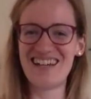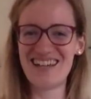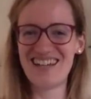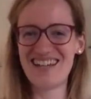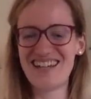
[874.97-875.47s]

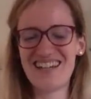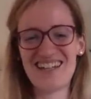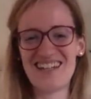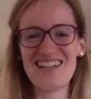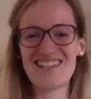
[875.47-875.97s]

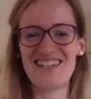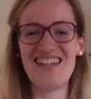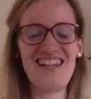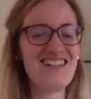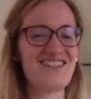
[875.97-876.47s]
that's
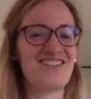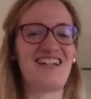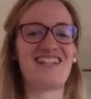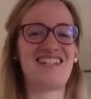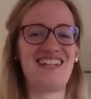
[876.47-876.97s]
an
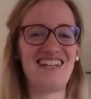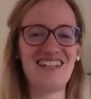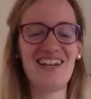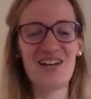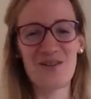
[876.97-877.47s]

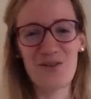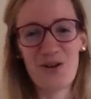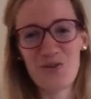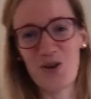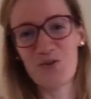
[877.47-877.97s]
interesting row,